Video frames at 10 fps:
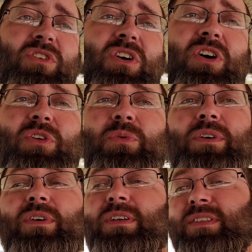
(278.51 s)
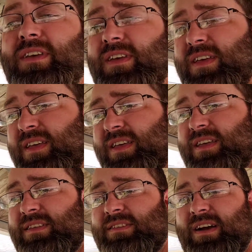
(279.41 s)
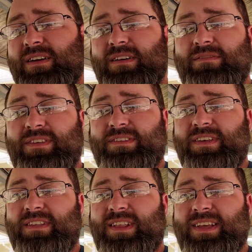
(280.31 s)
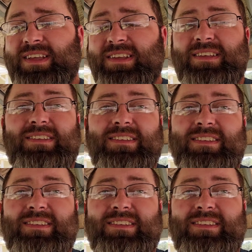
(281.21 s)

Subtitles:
all the way around. Tired of it sitting like it is.